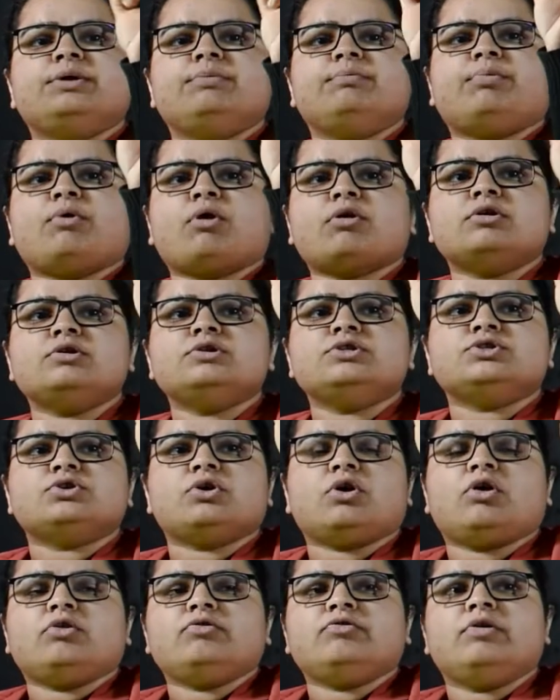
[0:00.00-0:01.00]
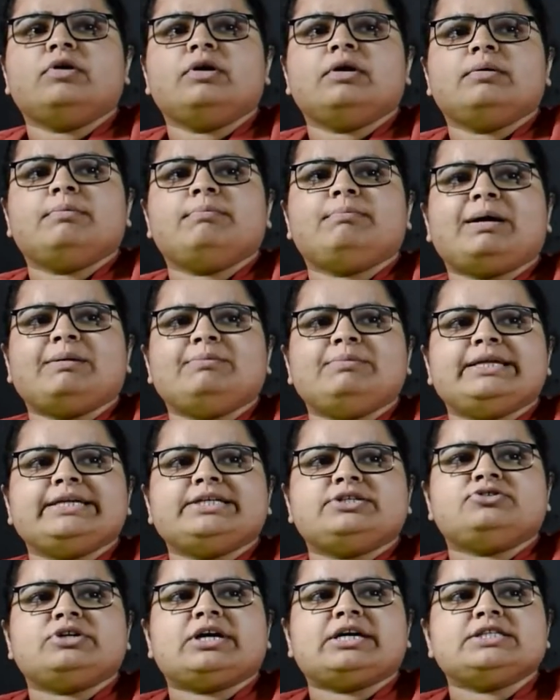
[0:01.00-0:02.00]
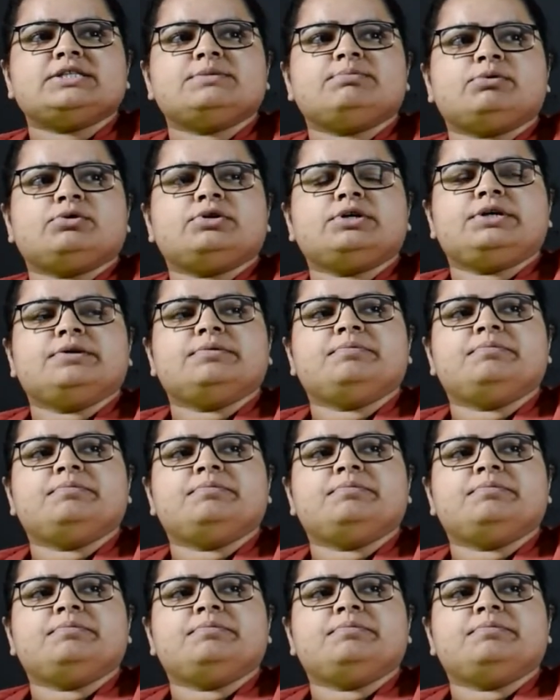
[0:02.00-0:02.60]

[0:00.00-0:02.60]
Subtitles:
importance of public transport.